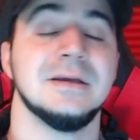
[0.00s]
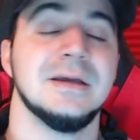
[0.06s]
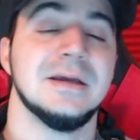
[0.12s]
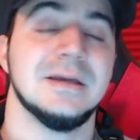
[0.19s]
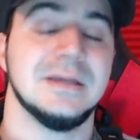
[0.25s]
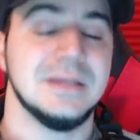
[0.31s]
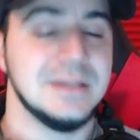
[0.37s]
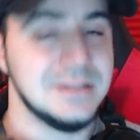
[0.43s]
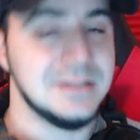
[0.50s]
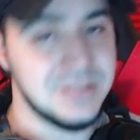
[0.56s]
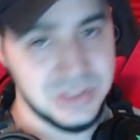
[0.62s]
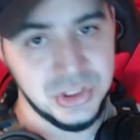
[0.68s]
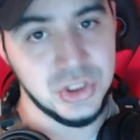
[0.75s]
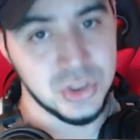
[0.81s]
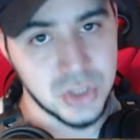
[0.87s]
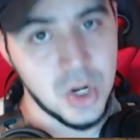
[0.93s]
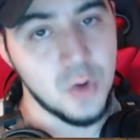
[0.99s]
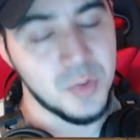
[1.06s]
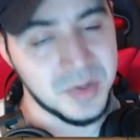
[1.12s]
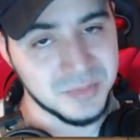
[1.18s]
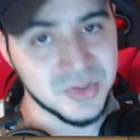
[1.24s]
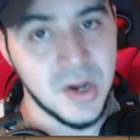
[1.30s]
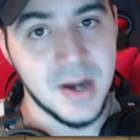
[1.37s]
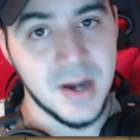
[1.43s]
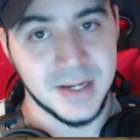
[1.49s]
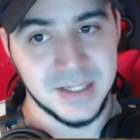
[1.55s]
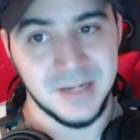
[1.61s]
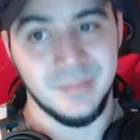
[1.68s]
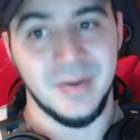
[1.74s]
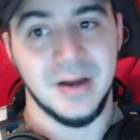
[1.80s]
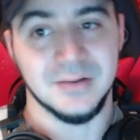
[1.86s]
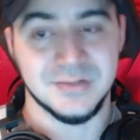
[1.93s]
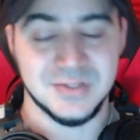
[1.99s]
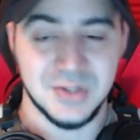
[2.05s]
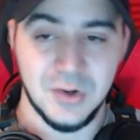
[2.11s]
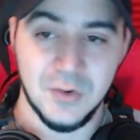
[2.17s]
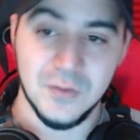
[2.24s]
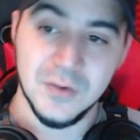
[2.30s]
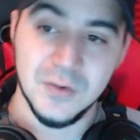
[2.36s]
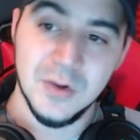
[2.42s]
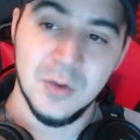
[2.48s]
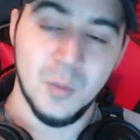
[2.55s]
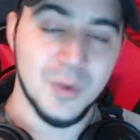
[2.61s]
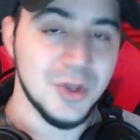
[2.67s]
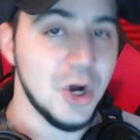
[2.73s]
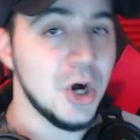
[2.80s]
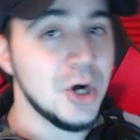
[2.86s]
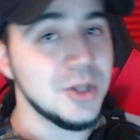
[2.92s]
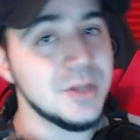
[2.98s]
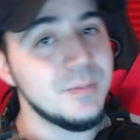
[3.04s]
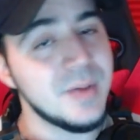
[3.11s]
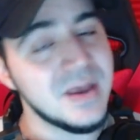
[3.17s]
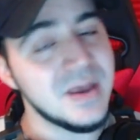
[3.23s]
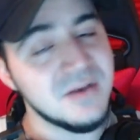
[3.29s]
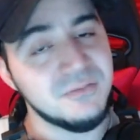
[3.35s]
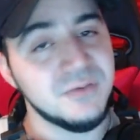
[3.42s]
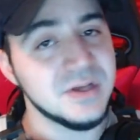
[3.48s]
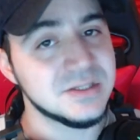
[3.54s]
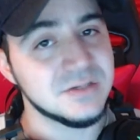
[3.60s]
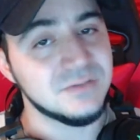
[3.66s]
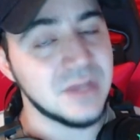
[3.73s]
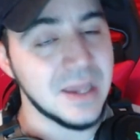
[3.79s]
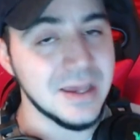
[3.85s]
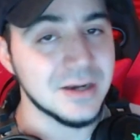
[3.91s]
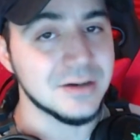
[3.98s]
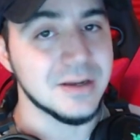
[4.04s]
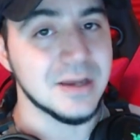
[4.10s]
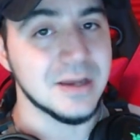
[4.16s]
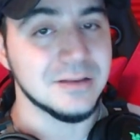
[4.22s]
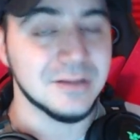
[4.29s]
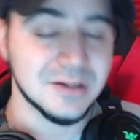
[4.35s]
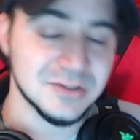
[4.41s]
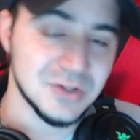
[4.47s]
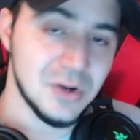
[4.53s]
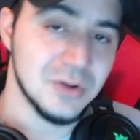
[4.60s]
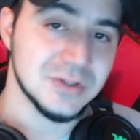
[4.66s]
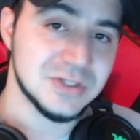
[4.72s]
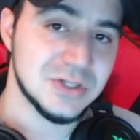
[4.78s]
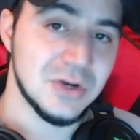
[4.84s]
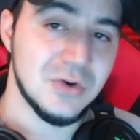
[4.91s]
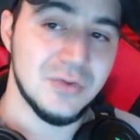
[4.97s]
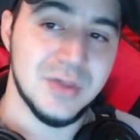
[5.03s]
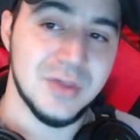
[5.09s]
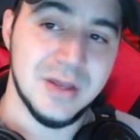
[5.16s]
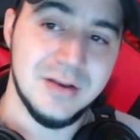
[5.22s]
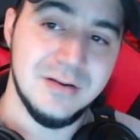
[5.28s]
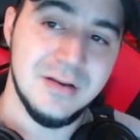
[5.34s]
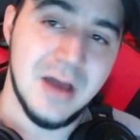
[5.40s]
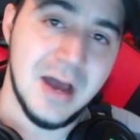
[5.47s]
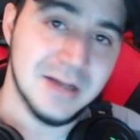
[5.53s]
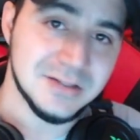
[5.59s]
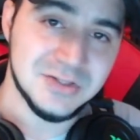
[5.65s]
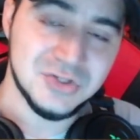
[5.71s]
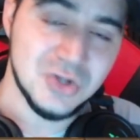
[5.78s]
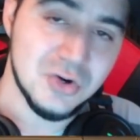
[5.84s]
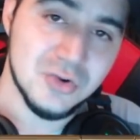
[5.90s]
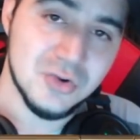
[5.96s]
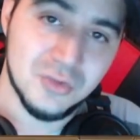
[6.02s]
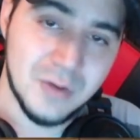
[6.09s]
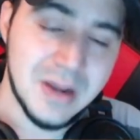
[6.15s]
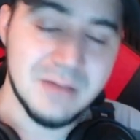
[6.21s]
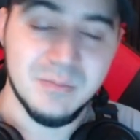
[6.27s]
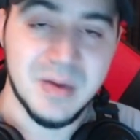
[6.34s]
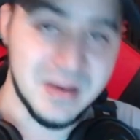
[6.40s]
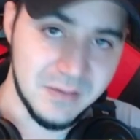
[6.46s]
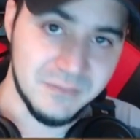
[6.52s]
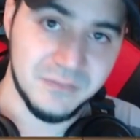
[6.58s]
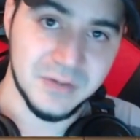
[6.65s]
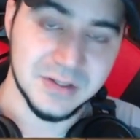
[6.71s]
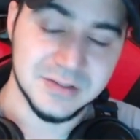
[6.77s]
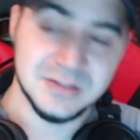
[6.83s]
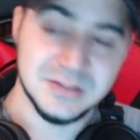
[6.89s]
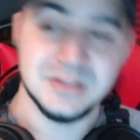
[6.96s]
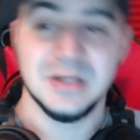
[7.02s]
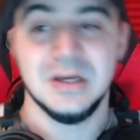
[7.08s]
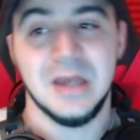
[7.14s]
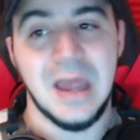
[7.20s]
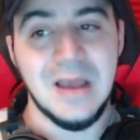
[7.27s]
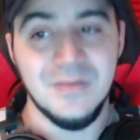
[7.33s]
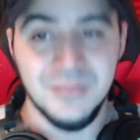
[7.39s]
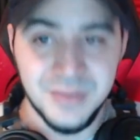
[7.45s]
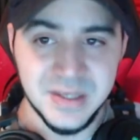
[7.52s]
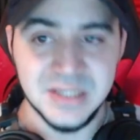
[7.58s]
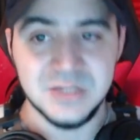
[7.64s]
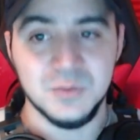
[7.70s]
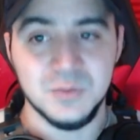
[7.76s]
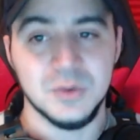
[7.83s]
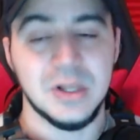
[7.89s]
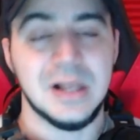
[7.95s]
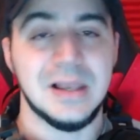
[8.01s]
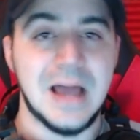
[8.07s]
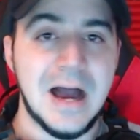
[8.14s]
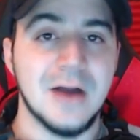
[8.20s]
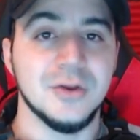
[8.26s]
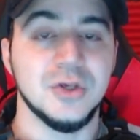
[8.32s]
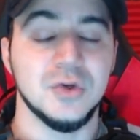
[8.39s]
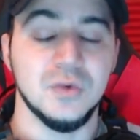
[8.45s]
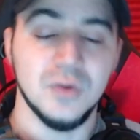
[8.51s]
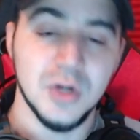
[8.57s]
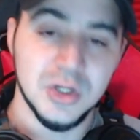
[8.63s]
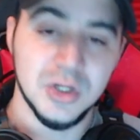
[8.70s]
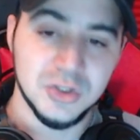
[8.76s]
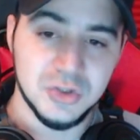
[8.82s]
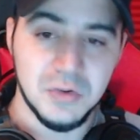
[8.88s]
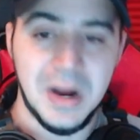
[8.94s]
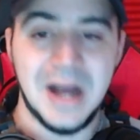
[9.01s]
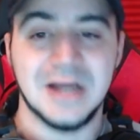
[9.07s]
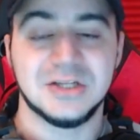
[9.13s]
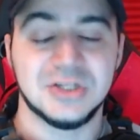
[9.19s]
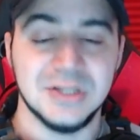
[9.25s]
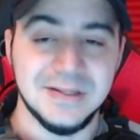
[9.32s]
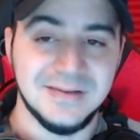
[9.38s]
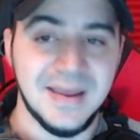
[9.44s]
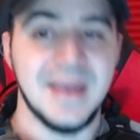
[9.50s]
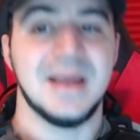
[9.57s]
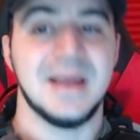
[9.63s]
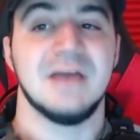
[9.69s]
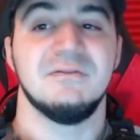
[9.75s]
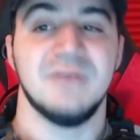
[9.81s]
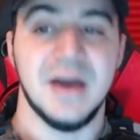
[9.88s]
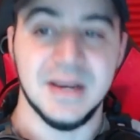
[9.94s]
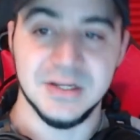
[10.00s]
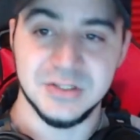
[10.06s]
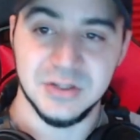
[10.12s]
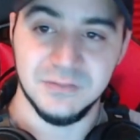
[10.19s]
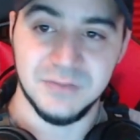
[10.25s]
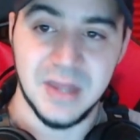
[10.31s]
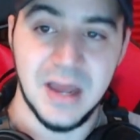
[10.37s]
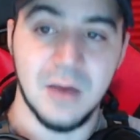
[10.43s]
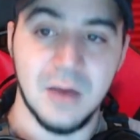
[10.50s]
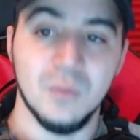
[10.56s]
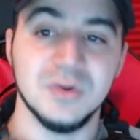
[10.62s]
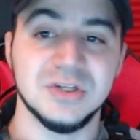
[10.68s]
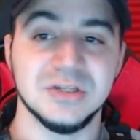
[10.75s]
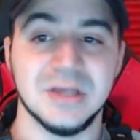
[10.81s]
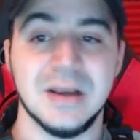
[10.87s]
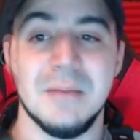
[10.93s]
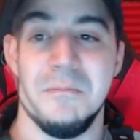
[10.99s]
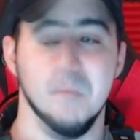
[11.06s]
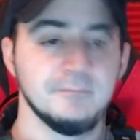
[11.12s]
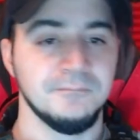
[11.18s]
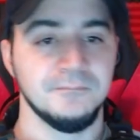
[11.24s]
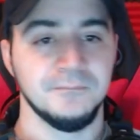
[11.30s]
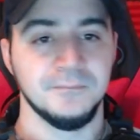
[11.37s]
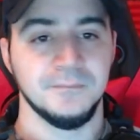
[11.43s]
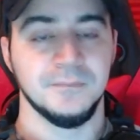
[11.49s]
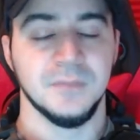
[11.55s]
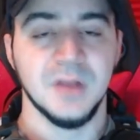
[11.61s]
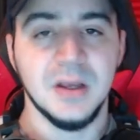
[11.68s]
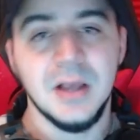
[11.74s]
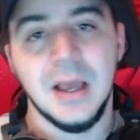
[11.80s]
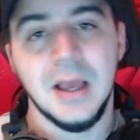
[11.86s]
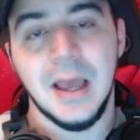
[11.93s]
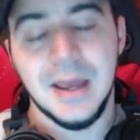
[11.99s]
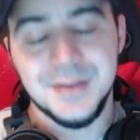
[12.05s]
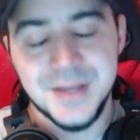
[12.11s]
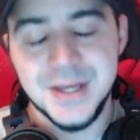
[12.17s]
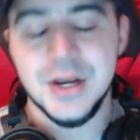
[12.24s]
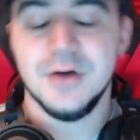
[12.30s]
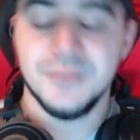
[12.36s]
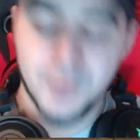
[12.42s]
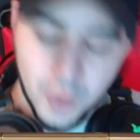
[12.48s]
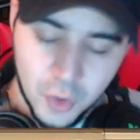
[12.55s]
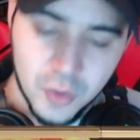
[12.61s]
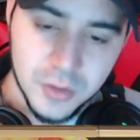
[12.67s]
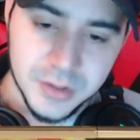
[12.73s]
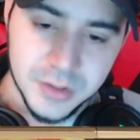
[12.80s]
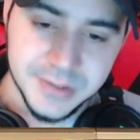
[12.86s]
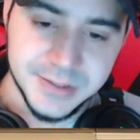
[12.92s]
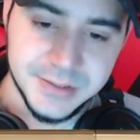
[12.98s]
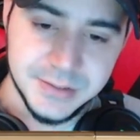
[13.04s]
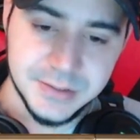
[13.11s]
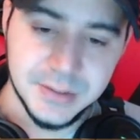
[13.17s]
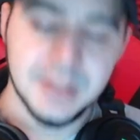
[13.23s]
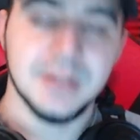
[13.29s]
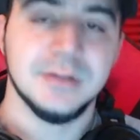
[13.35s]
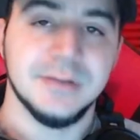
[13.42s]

You know what I'm talking about. So with all the benefits of the internet, there's also the not so great benefits, and this will allow you to actually take advantage of that, which is an amazing thing. And then of course, the